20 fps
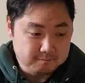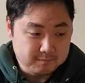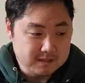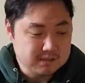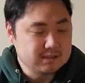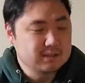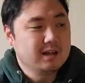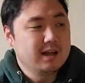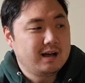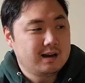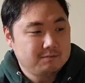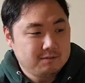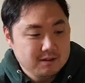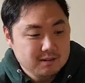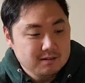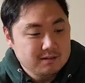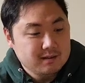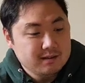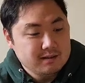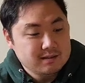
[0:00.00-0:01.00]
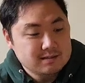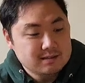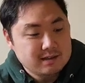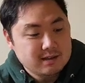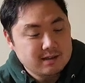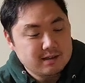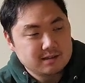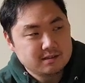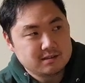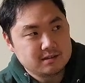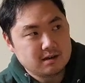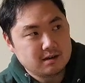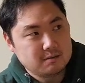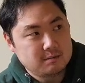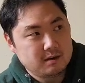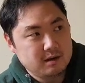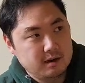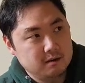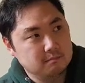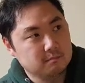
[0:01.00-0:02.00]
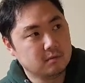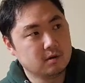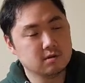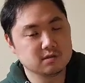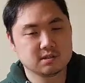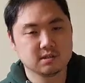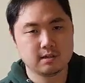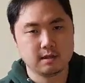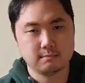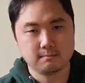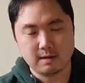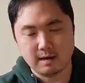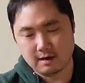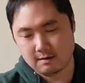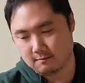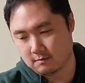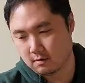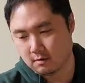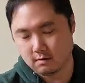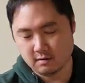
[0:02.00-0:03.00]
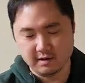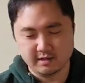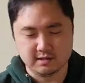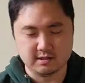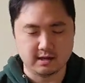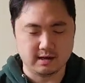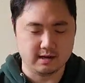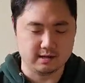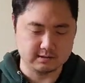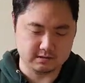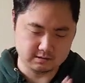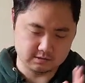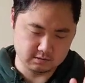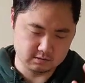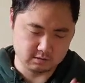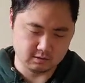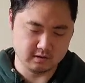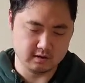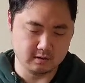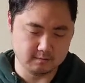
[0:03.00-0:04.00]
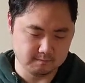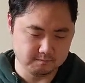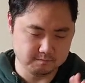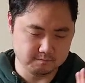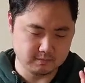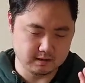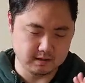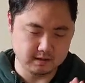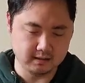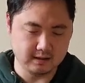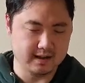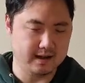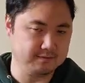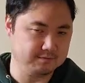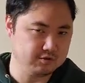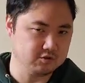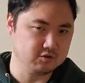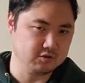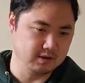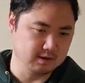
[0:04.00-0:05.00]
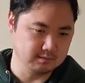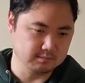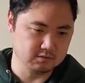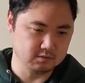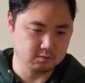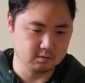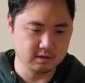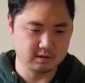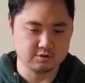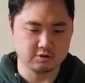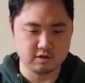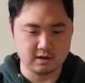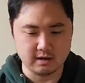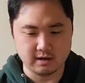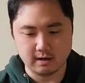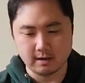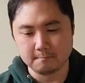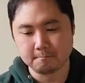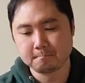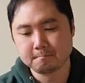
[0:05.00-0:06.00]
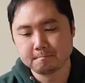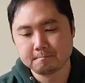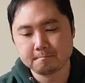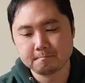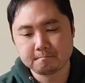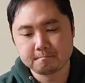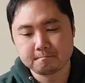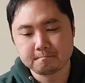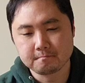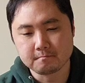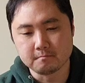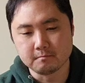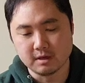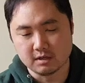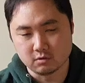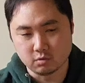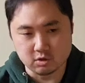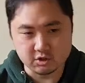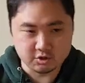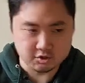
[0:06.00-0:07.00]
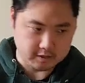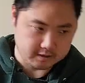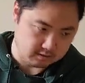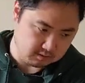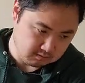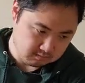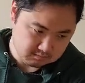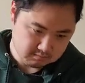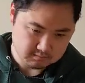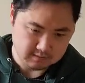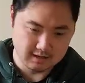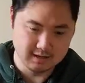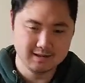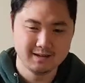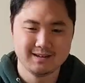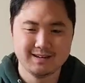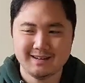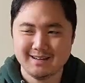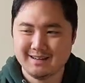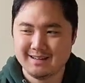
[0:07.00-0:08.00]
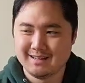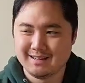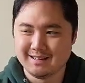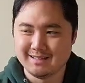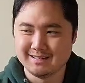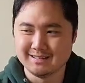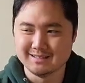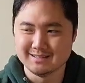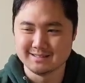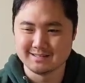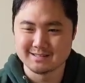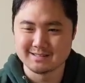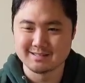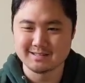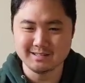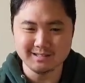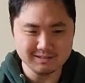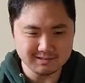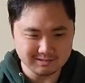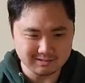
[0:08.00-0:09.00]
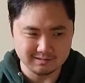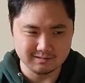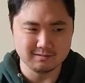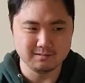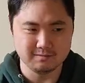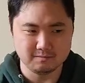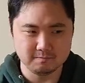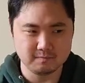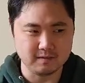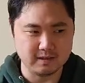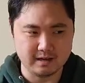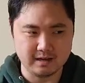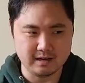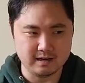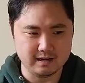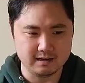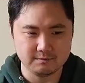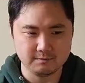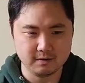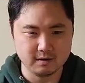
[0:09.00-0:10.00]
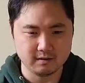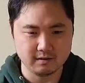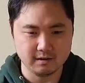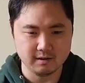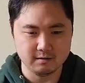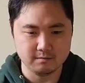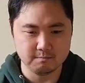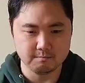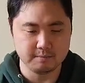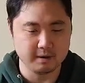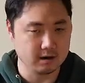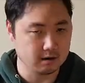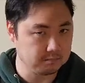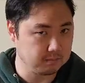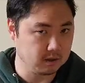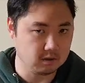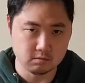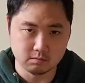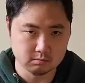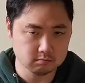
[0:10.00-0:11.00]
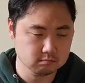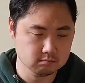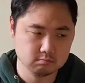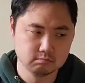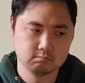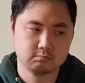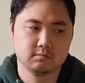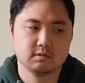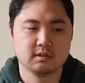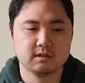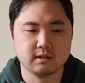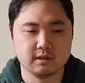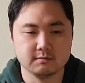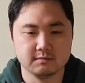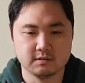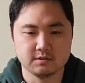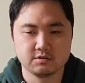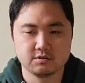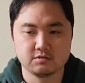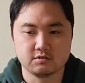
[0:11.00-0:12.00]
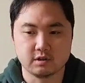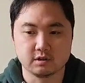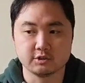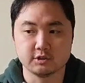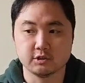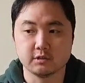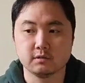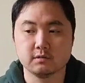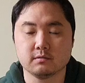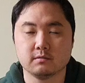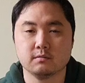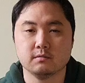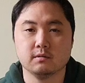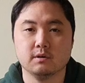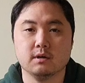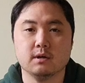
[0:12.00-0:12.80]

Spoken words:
There's a lot of other things that I like to talk about, and most of them I've already talked during my live streams, which my Twitch channel is still at a very bare bone kind of a structure.